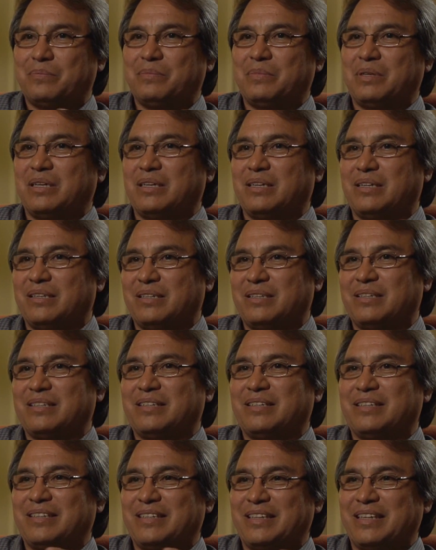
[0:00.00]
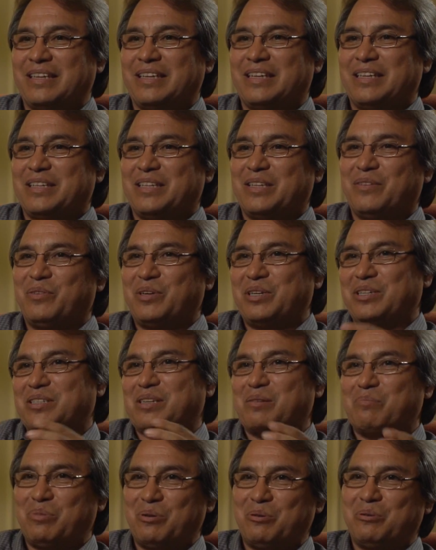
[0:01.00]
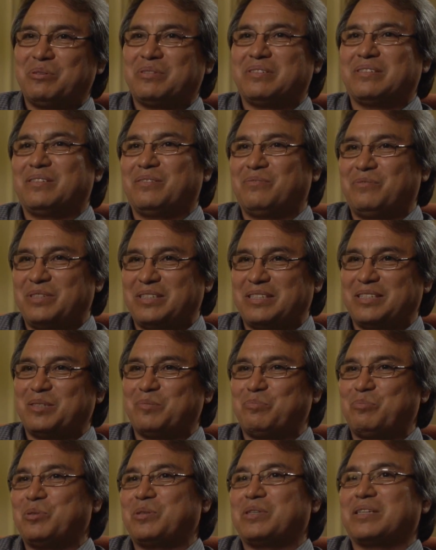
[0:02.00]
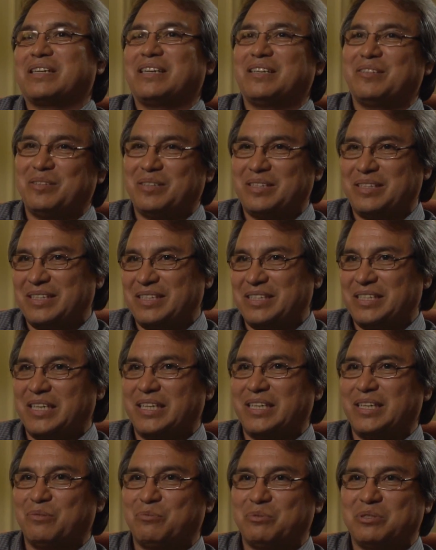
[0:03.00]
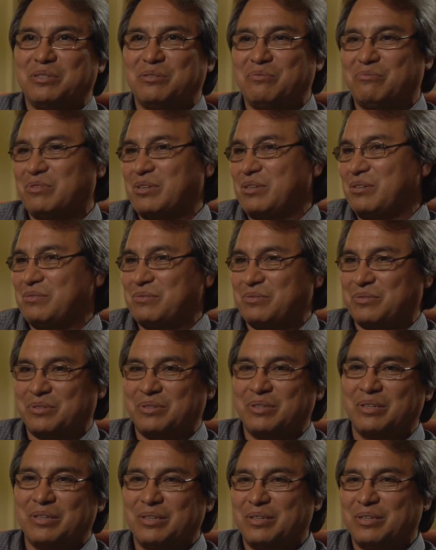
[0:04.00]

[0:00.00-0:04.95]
the various components of the visit, to put together the agenda, which involves